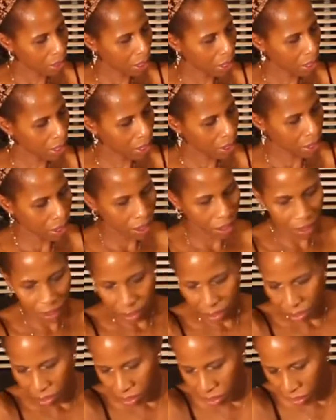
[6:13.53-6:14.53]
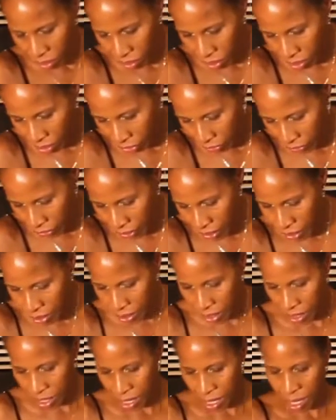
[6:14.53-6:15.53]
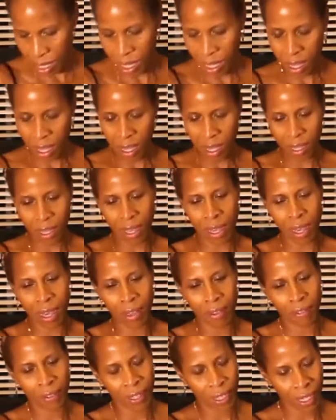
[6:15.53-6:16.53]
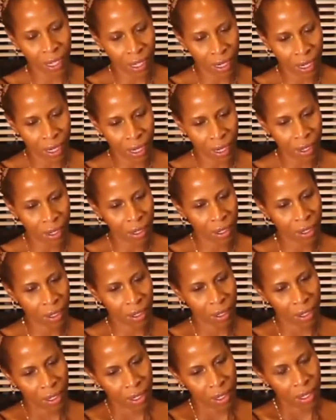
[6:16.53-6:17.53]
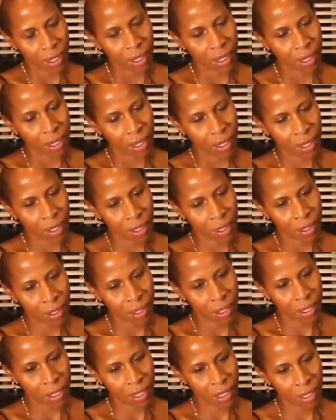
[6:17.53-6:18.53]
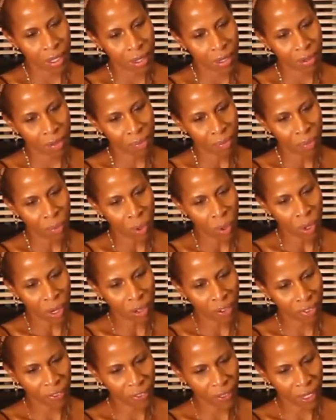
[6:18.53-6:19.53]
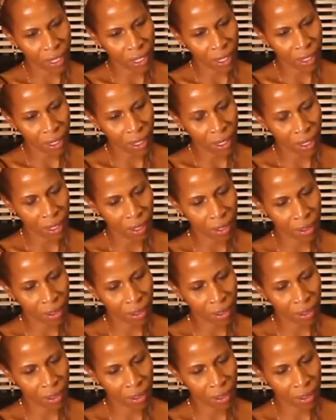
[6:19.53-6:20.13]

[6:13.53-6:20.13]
Okay, so the first thing I have here is Morphe